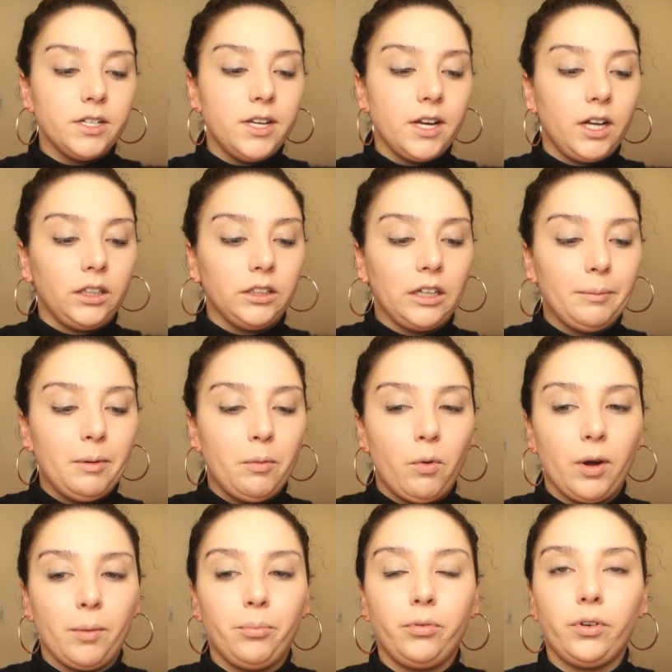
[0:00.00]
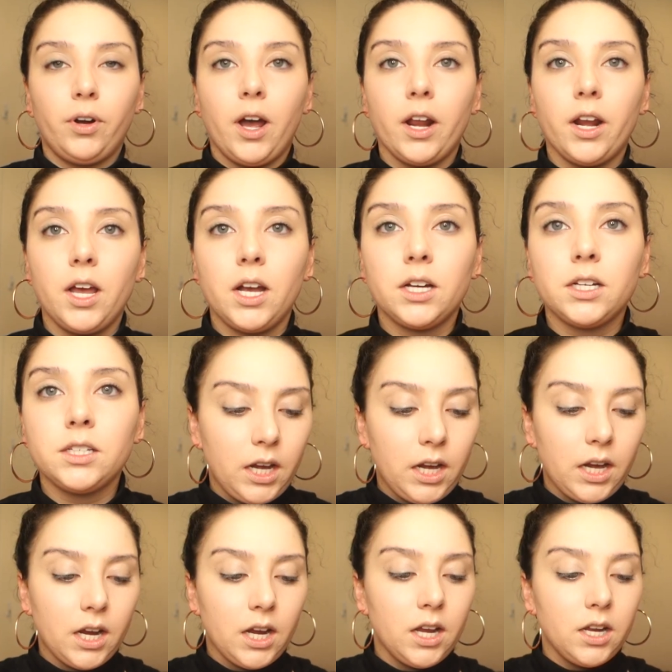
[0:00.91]
to take a little bit more product
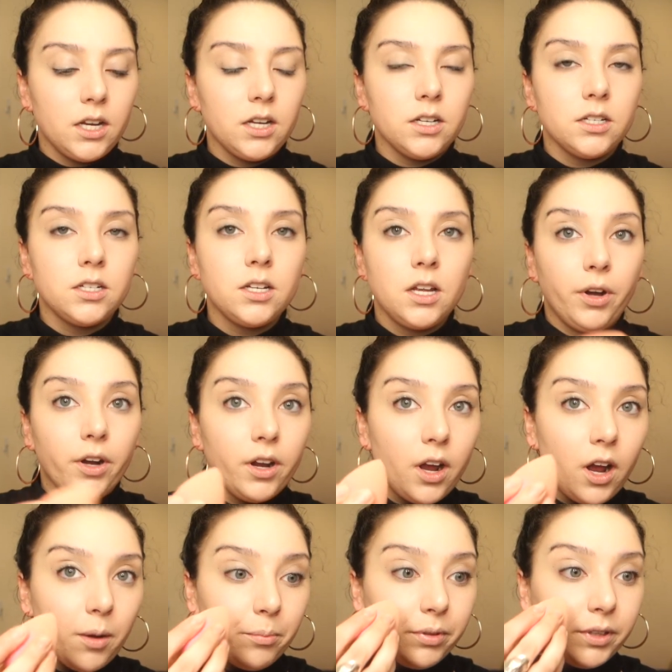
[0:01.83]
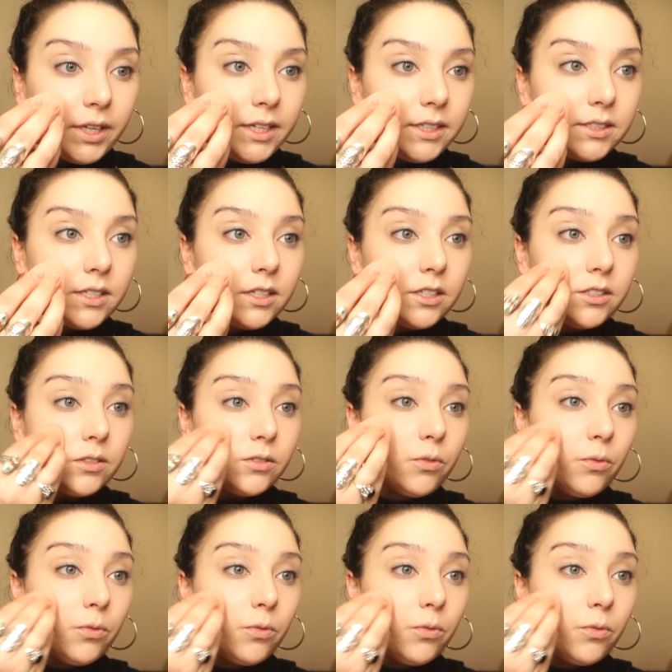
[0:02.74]
and put it on places